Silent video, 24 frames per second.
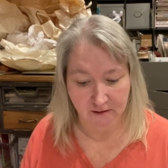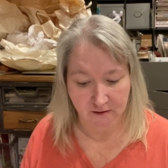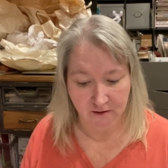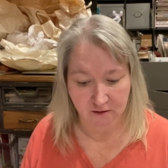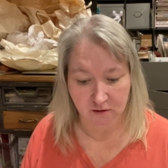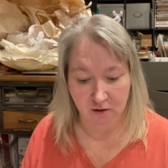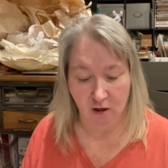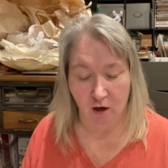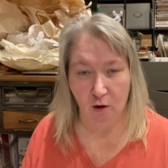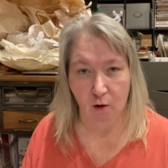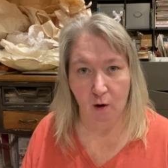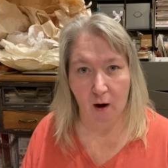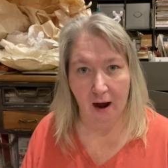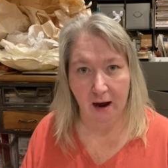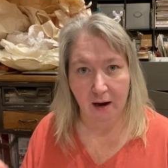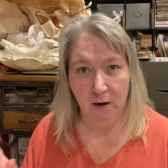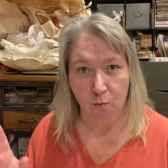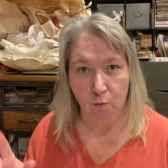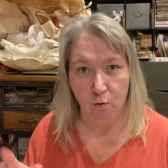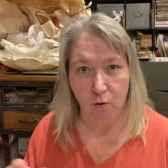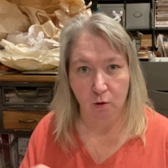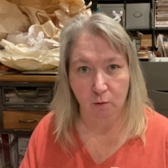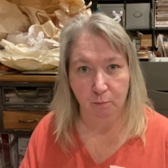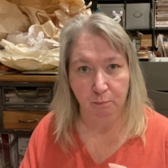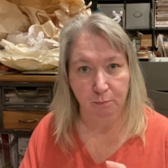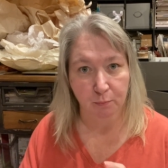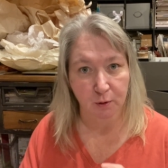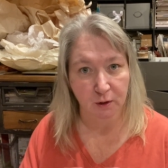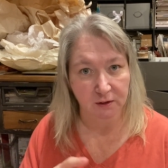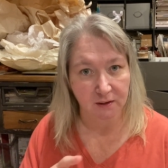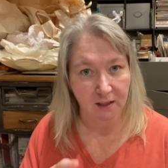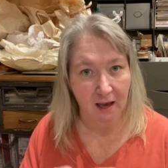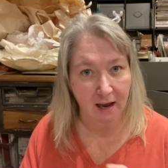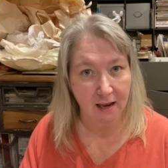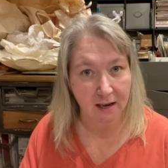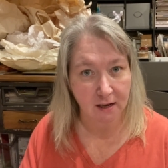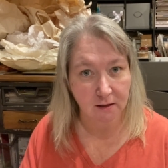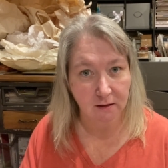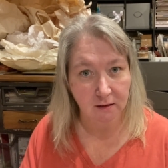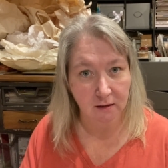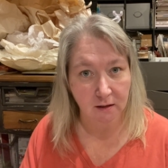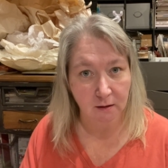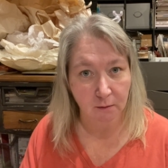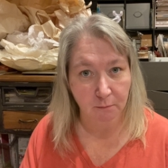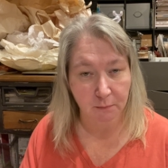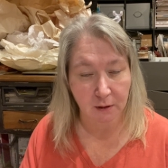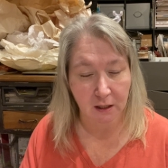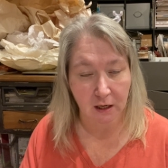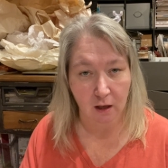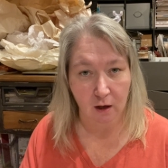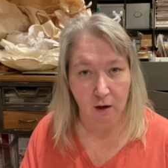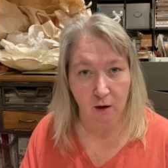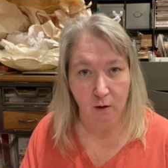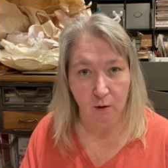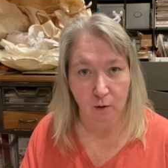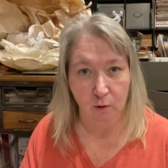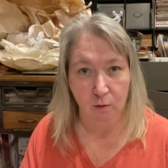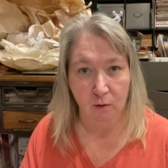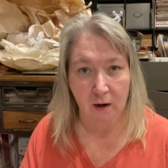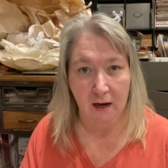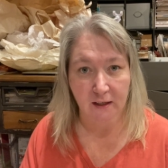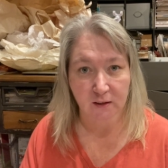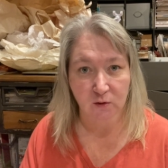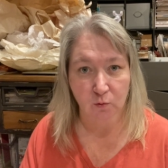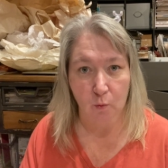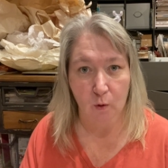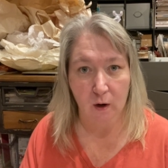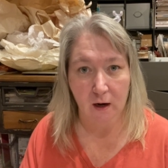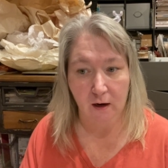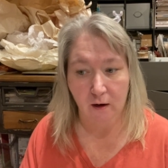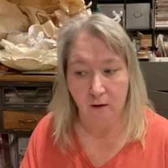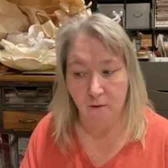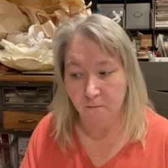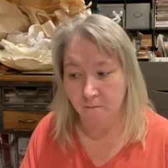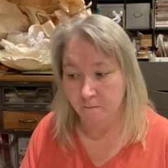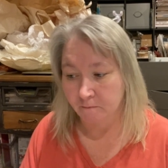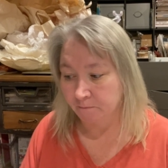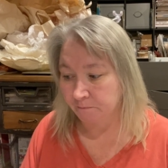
So I will put that in below as well.